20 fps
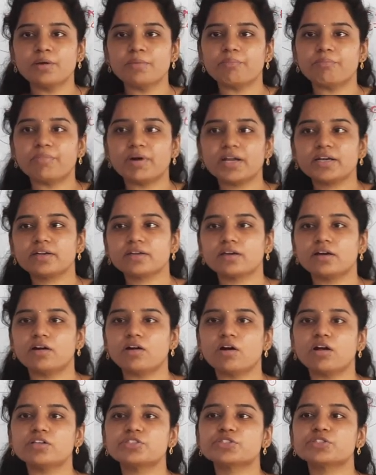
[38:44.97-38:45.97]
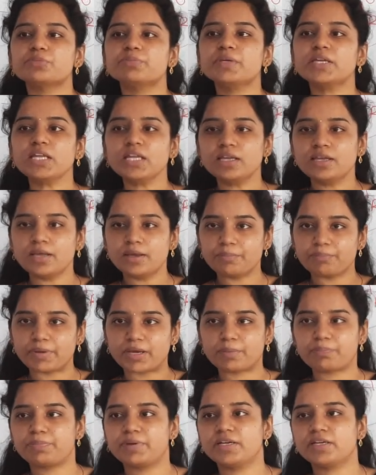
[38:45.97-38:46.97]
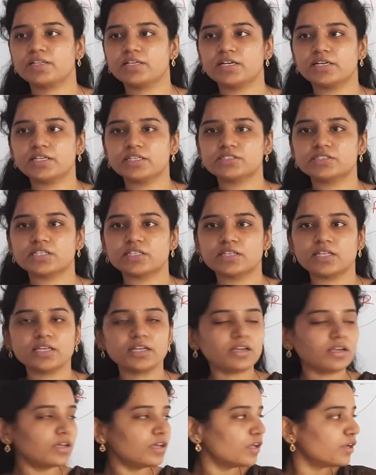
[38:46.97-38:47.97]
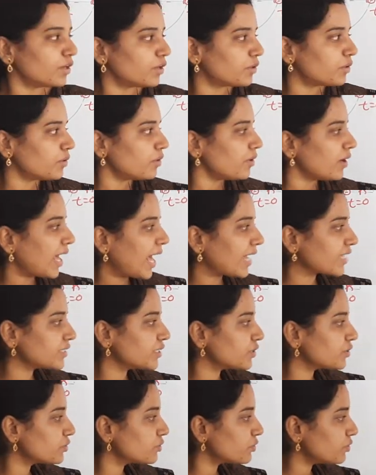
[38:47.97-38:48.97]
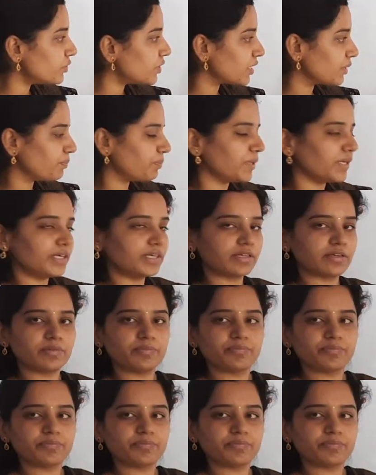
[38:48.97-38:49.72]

but all should be perpendicular to each other. No axis should repeat.